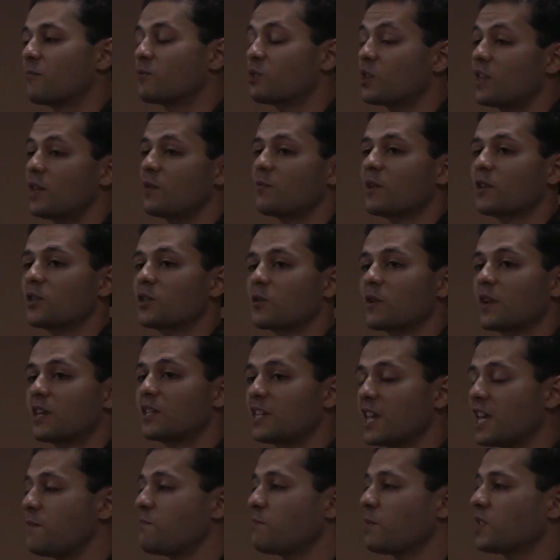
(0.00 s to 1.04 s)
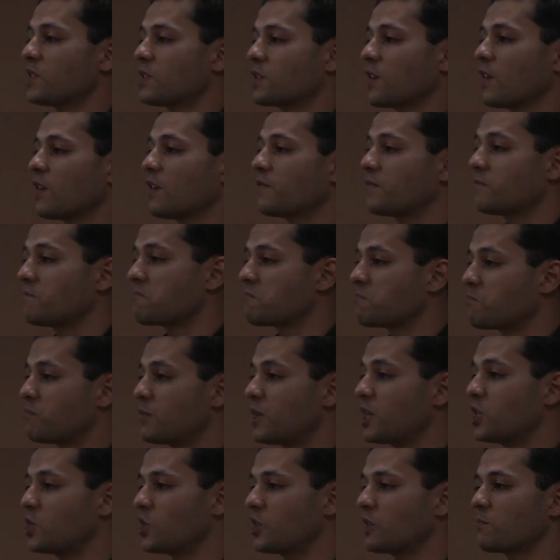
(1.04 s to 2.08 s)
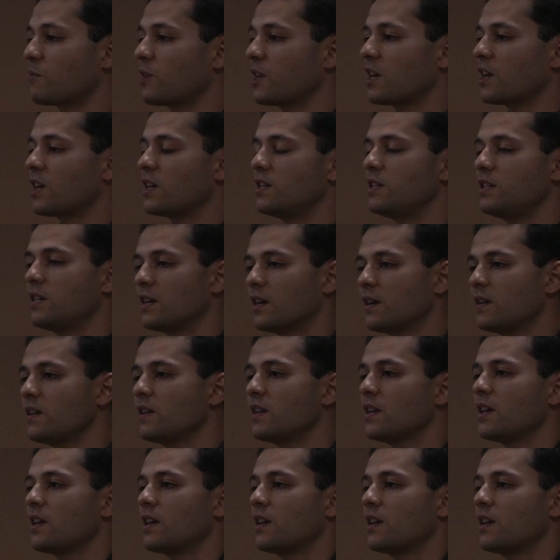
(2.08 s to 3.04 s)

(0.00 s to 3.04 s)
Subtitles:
So anyway, so I taped myself pitching my idea,